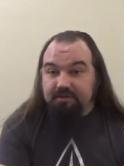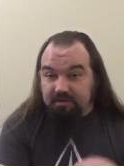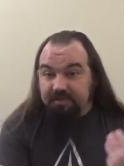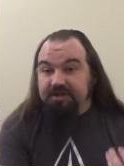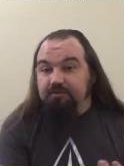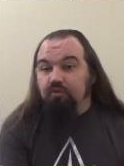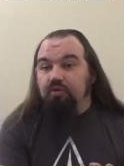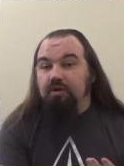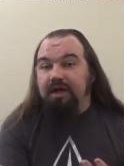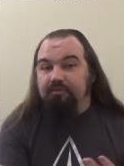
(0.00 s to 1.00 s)
the Dominion
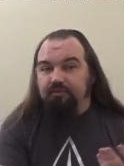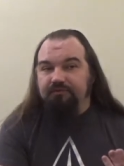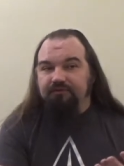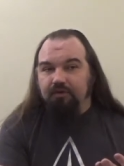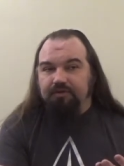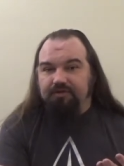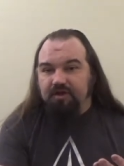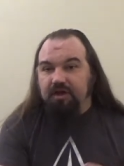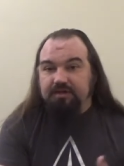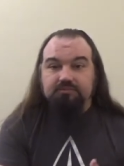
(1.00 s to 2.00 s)
War and would focus
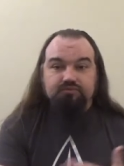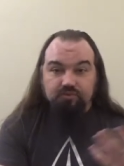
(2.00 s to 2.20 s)
on,